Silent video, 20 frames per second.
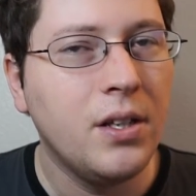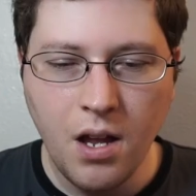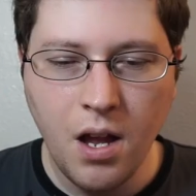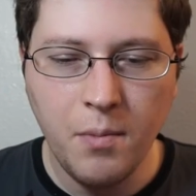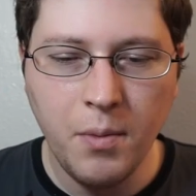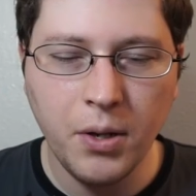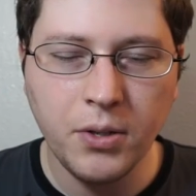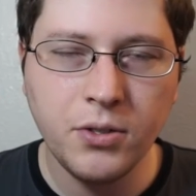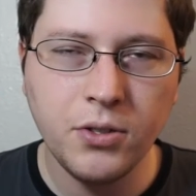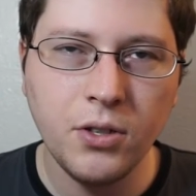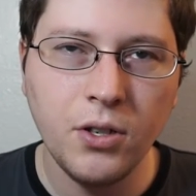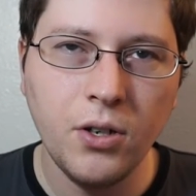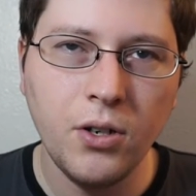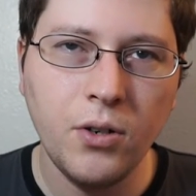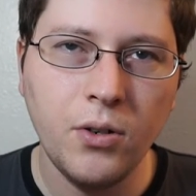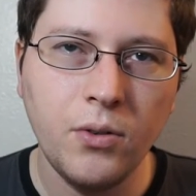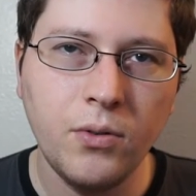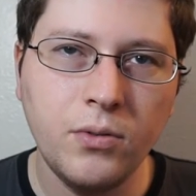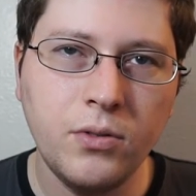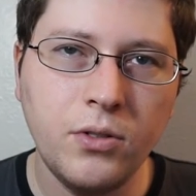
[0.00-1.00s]
I'm
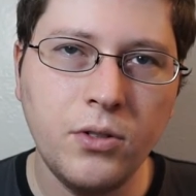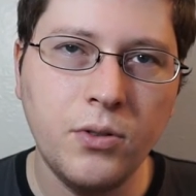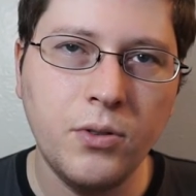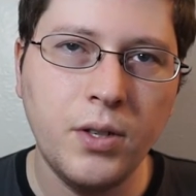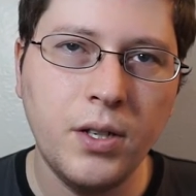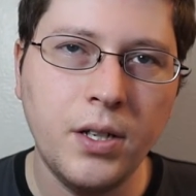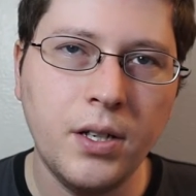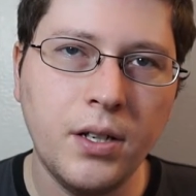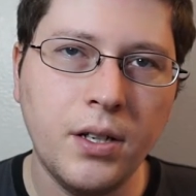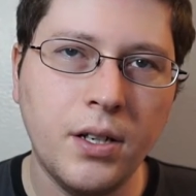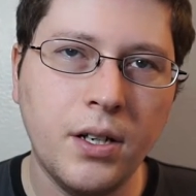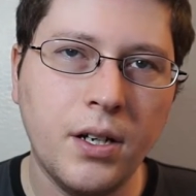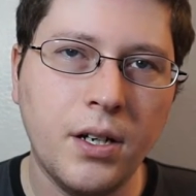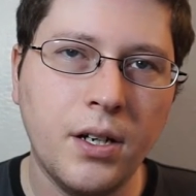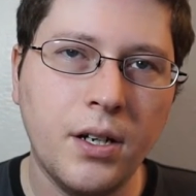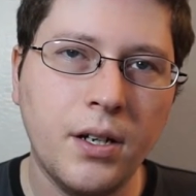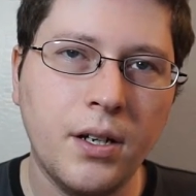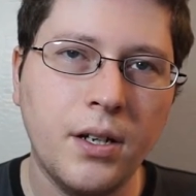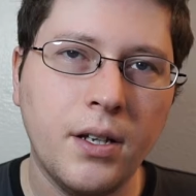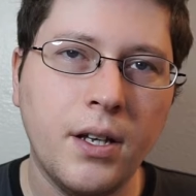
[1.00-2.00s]
also doing
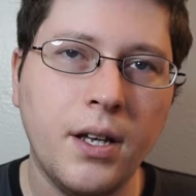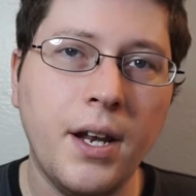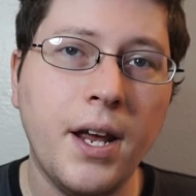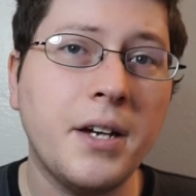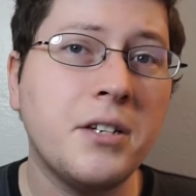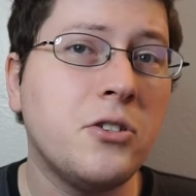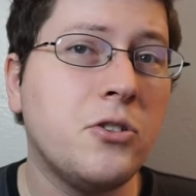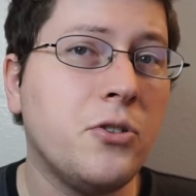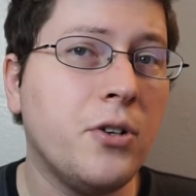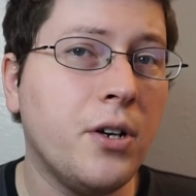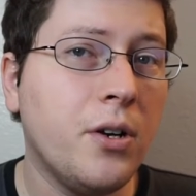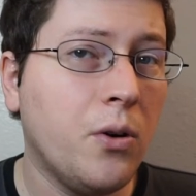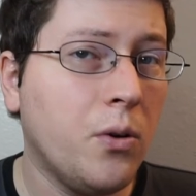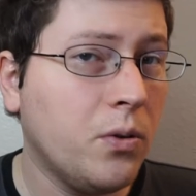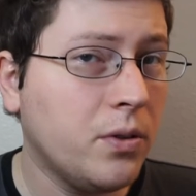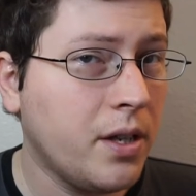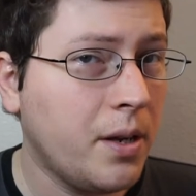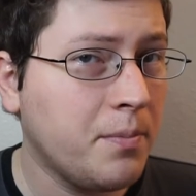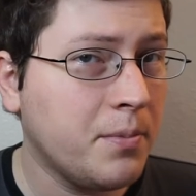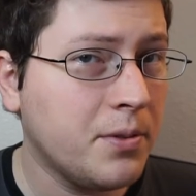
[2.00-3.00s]
uh, an extra
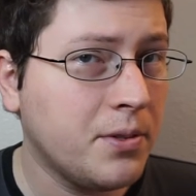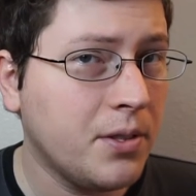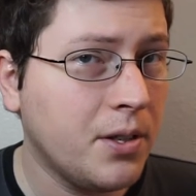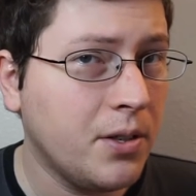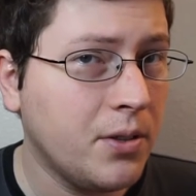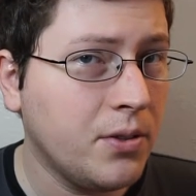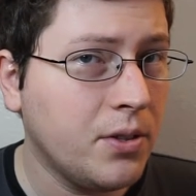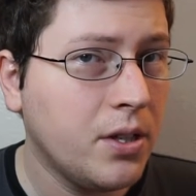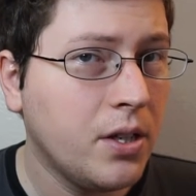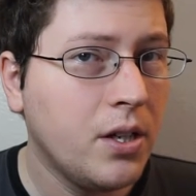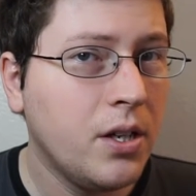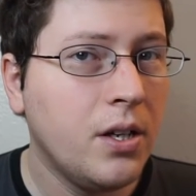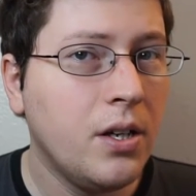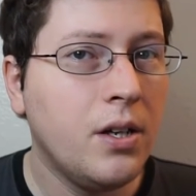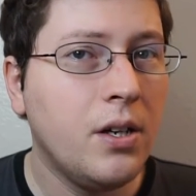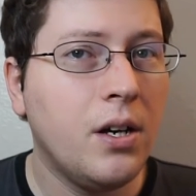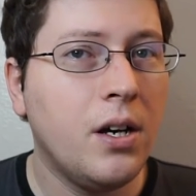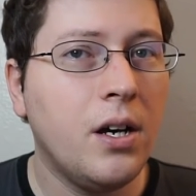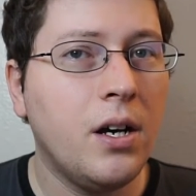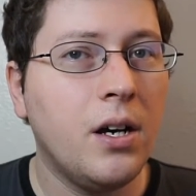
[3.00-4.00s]
old episode,
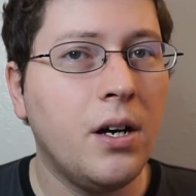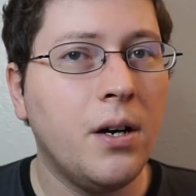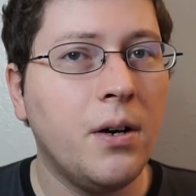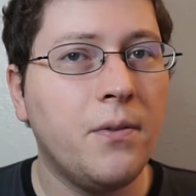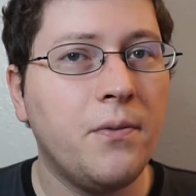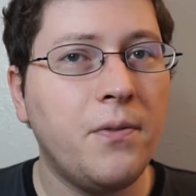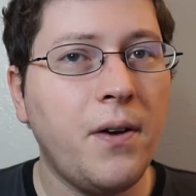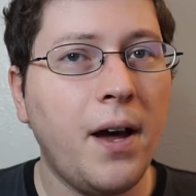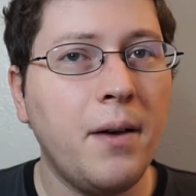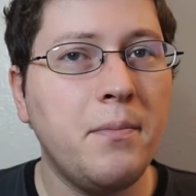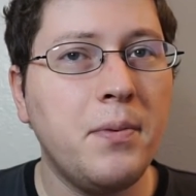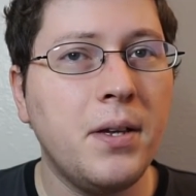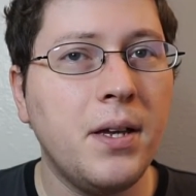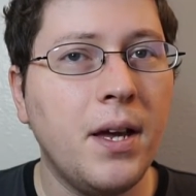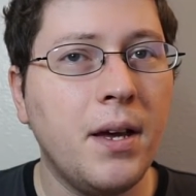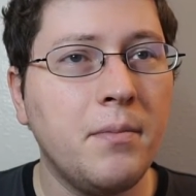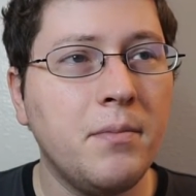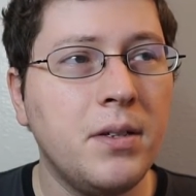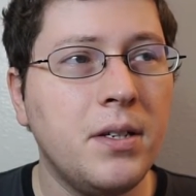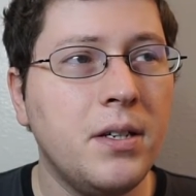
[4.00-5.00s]
uh, five P
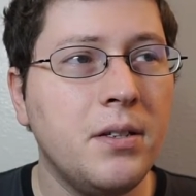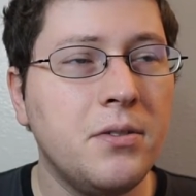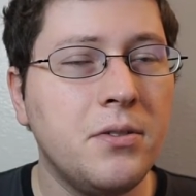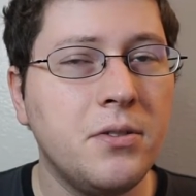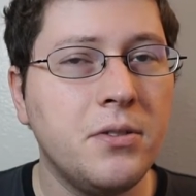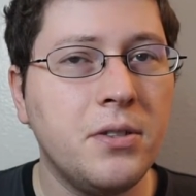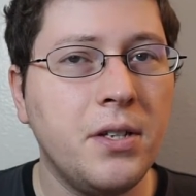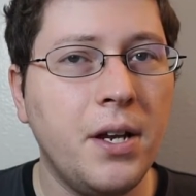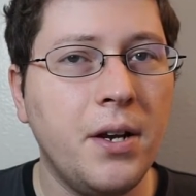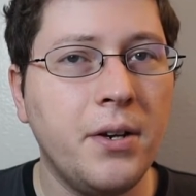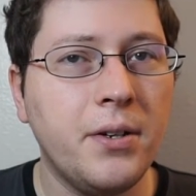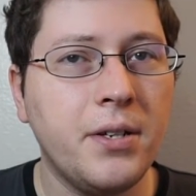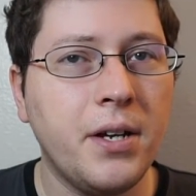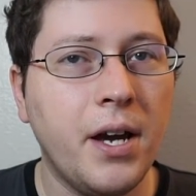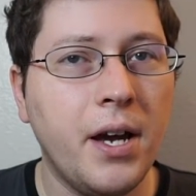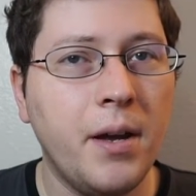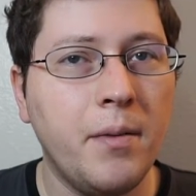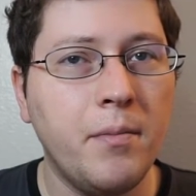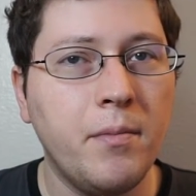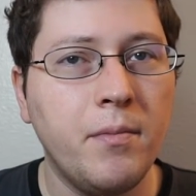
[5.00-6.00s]
M Eastern Standard
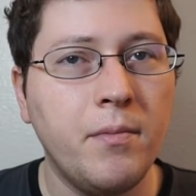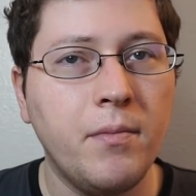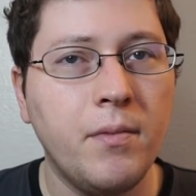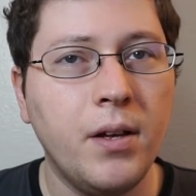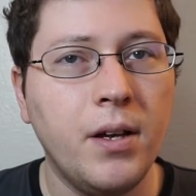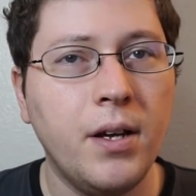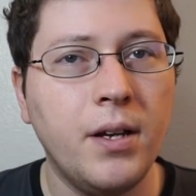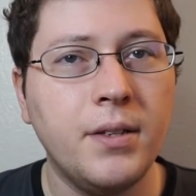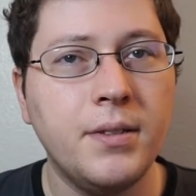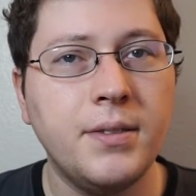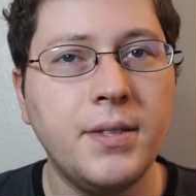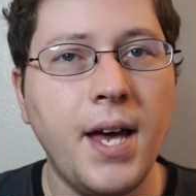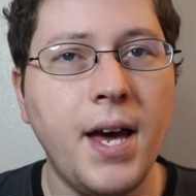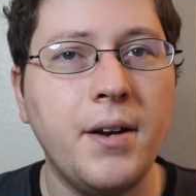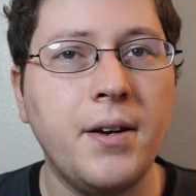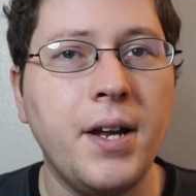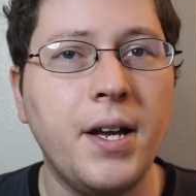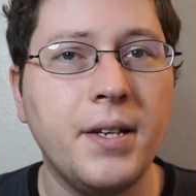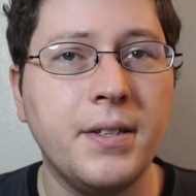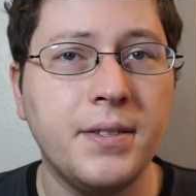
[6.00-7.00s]
Time, uh,
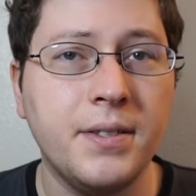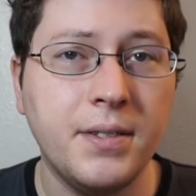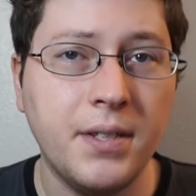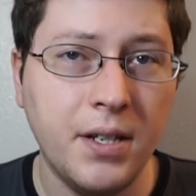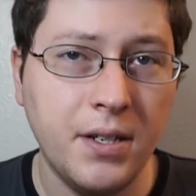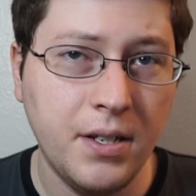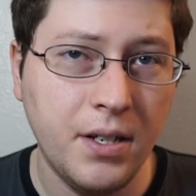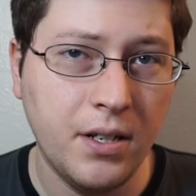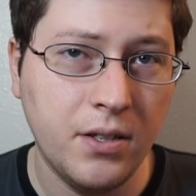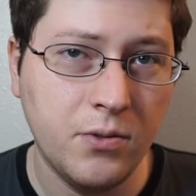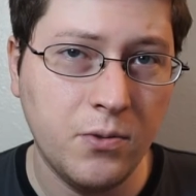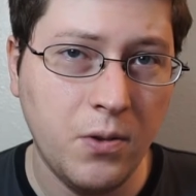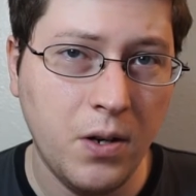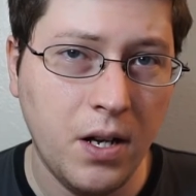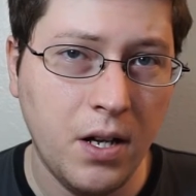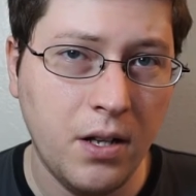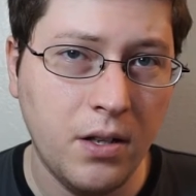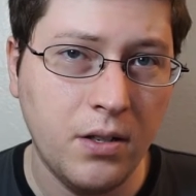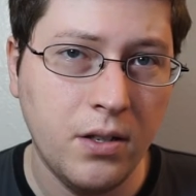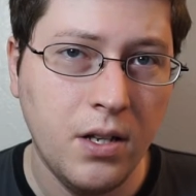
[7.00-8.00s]
Saturday and Sunday as
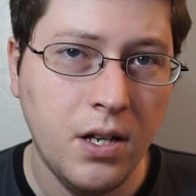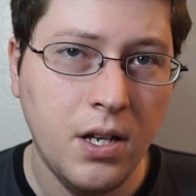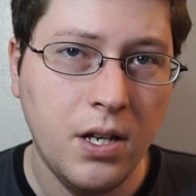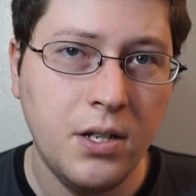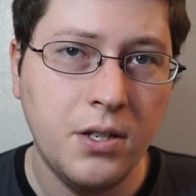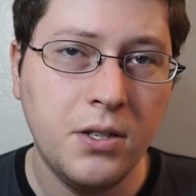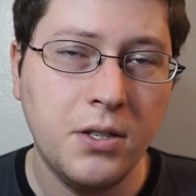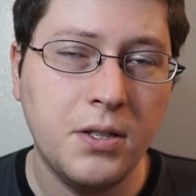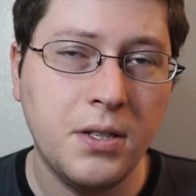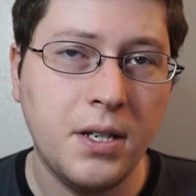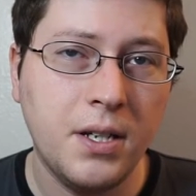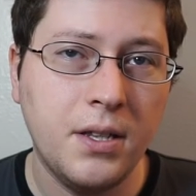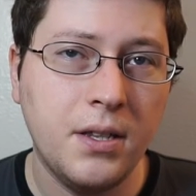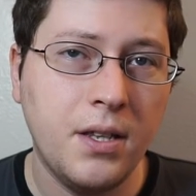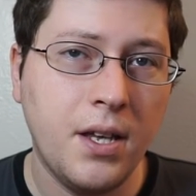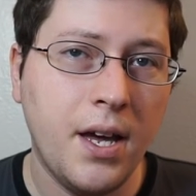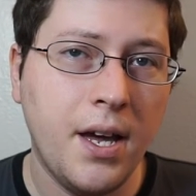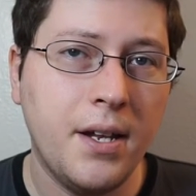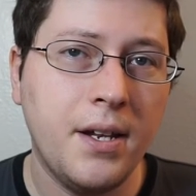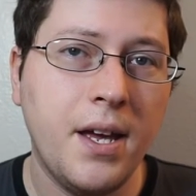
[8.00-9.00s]
well, just to get
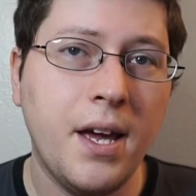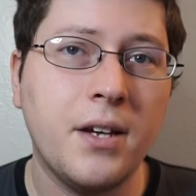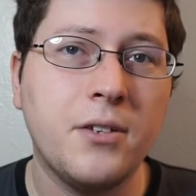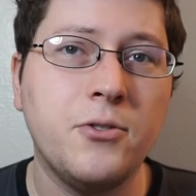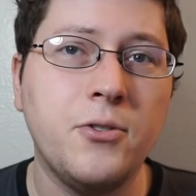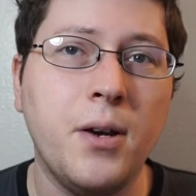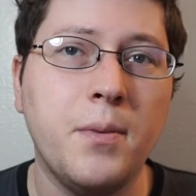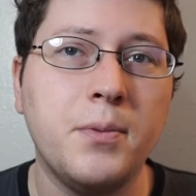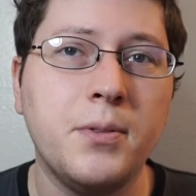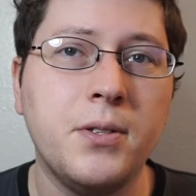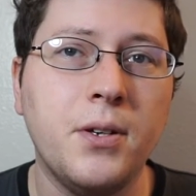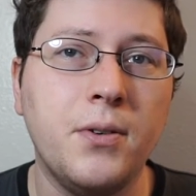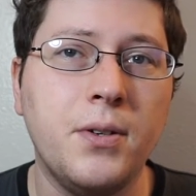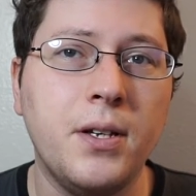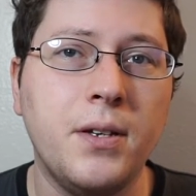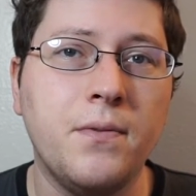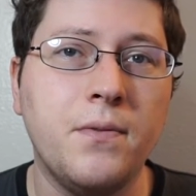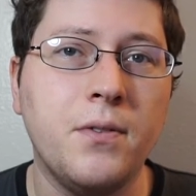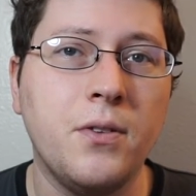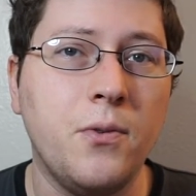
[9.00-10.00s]
that extra episode
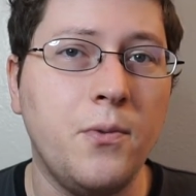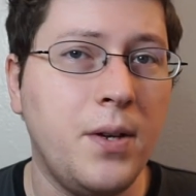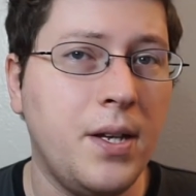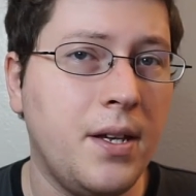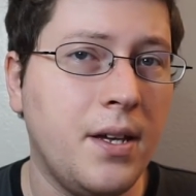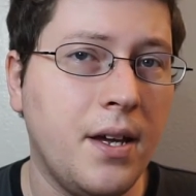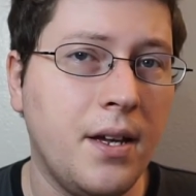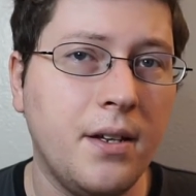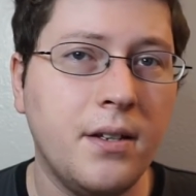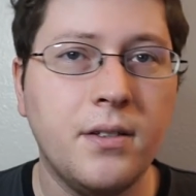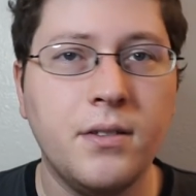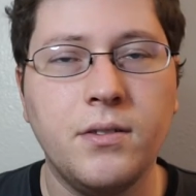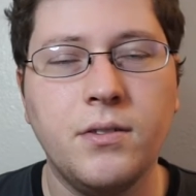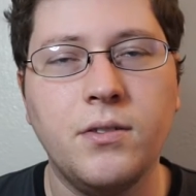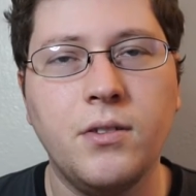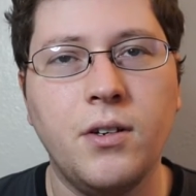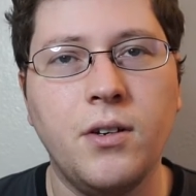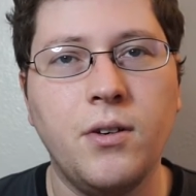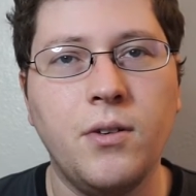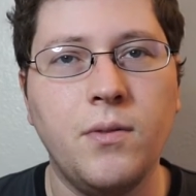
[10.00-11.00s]
in for the weekend.
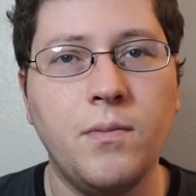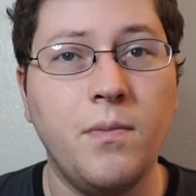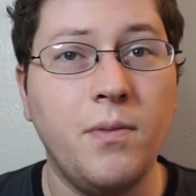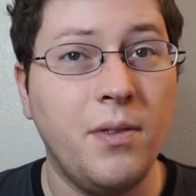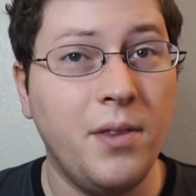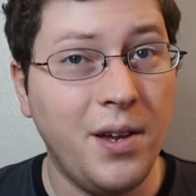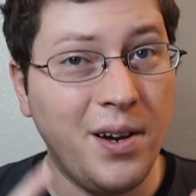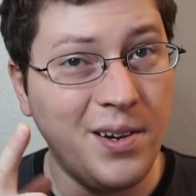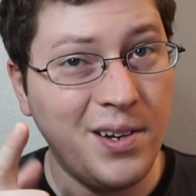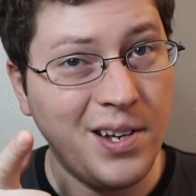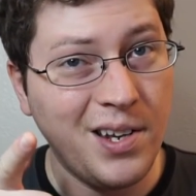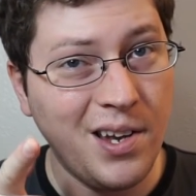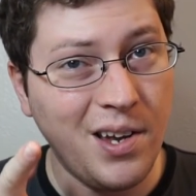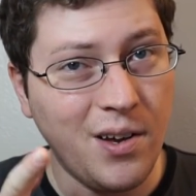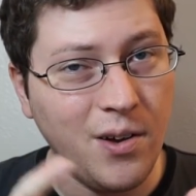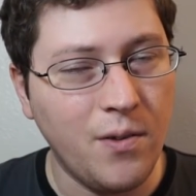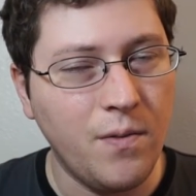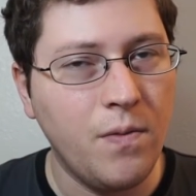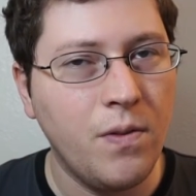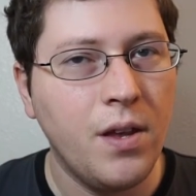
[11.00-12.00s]
So there you
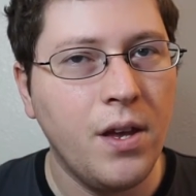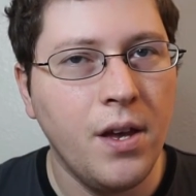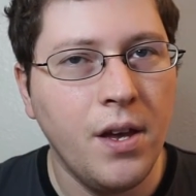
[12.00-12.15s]
go.